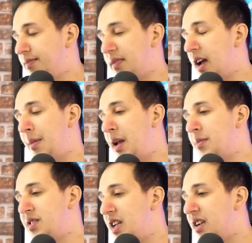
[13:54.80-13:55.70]

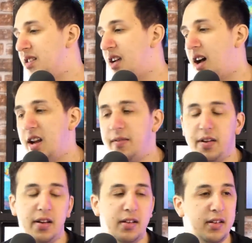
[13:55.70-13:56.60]
I'm sick and tired of
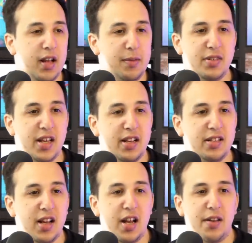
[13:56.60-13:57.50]
it. I'm sick
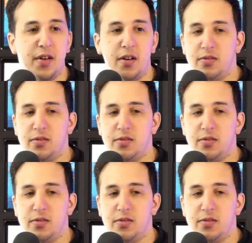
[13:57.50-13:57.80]
and tired of the whole